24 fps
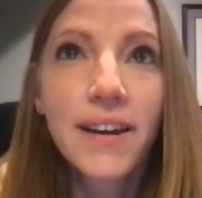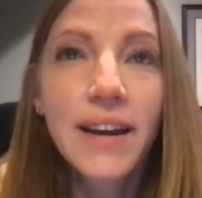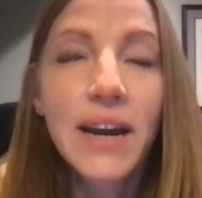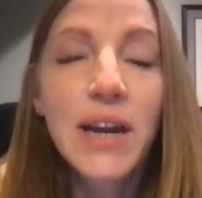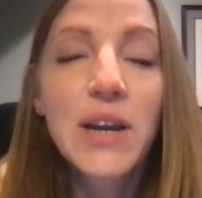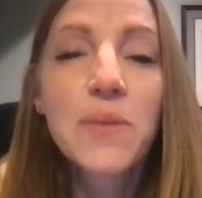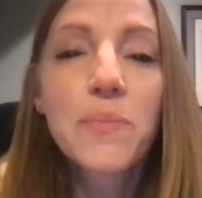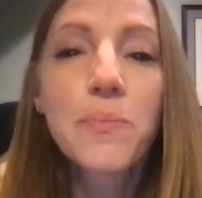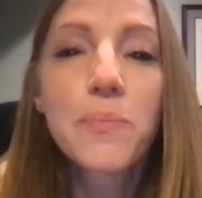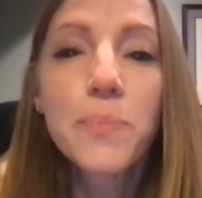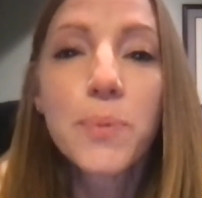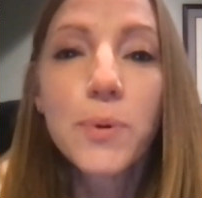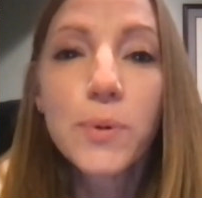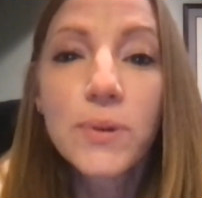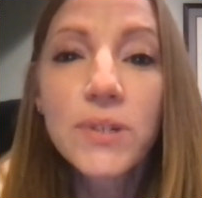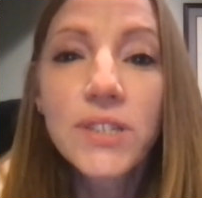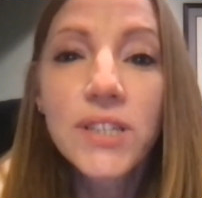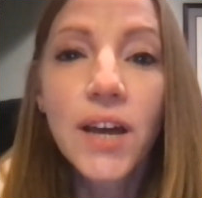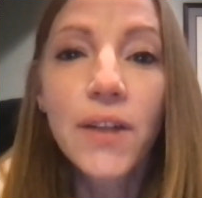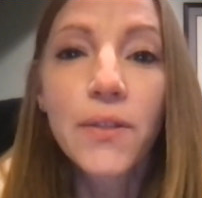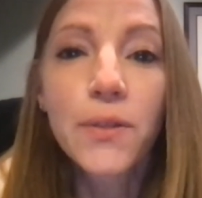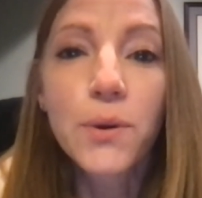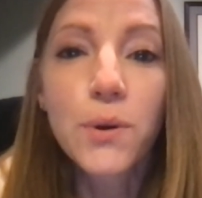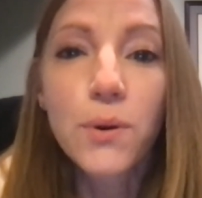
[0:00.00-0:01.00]
kind of boots
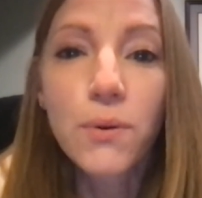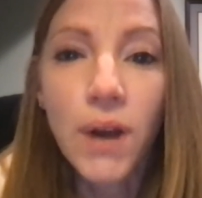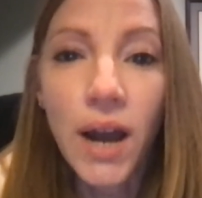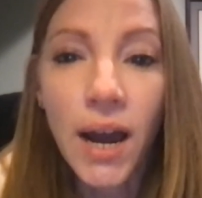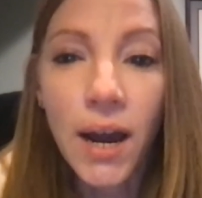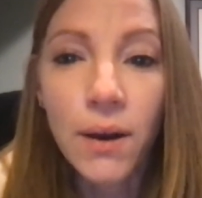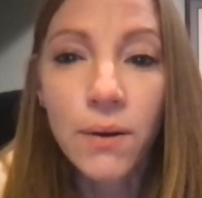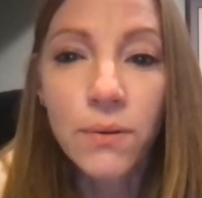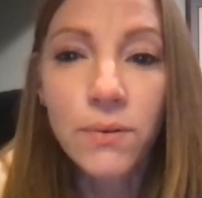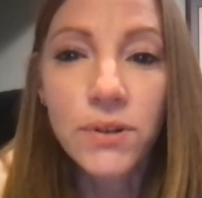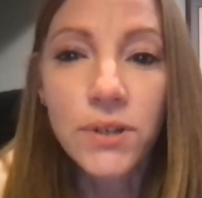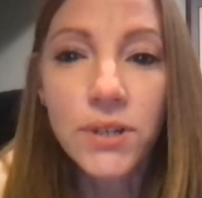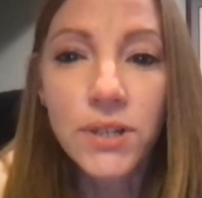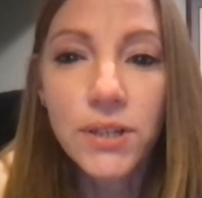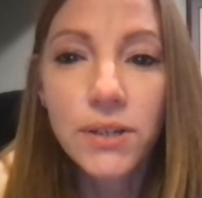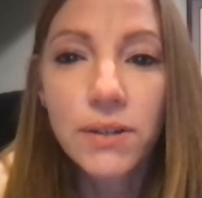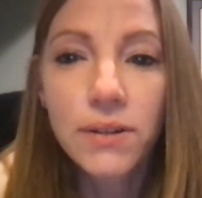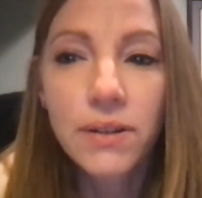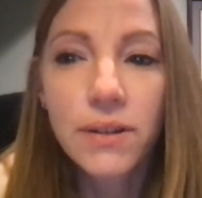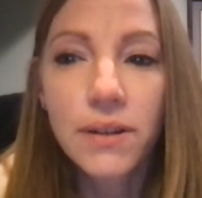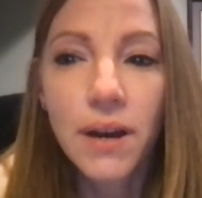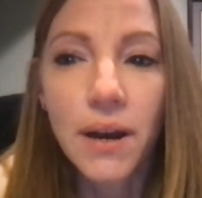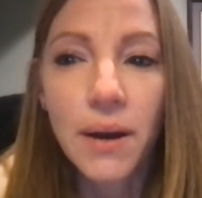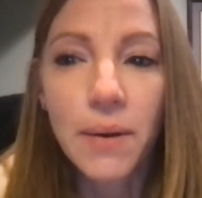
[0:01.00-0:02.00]
on the ground,
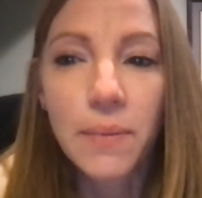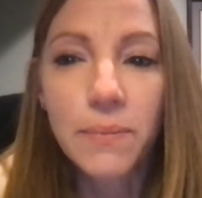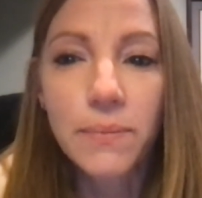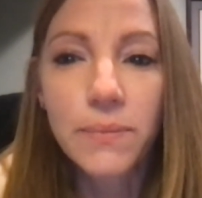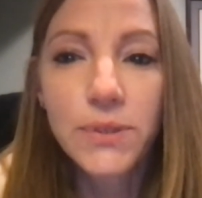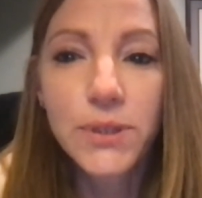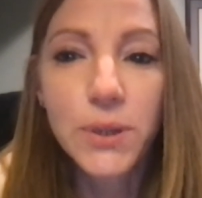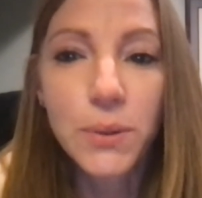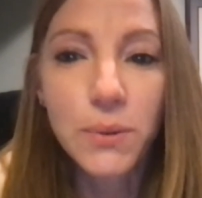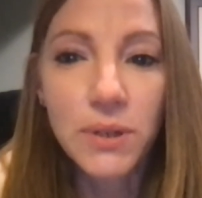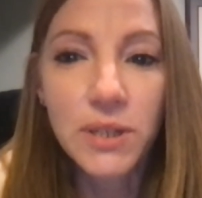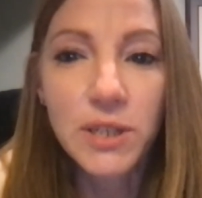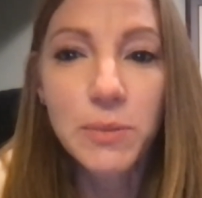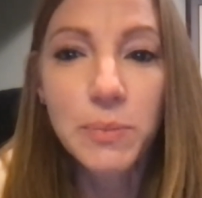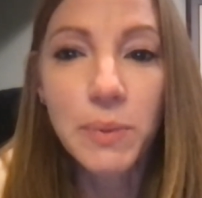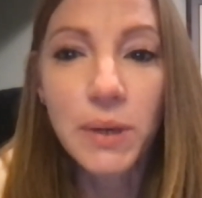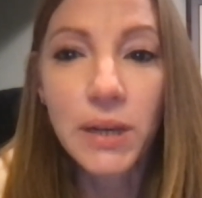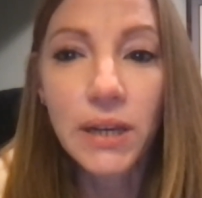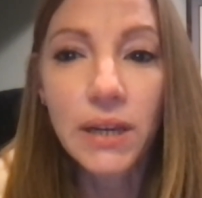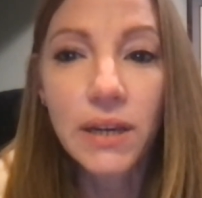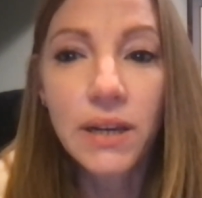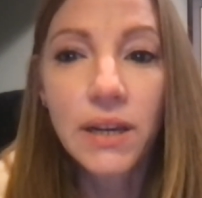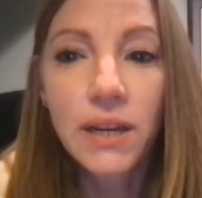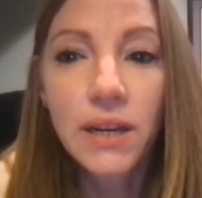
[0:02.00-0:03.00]
so to
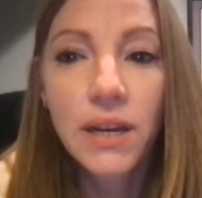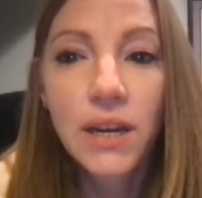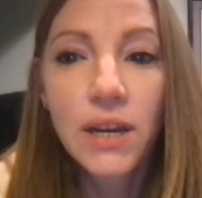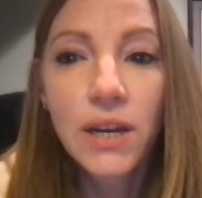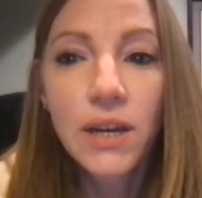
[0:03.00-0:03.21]
speak.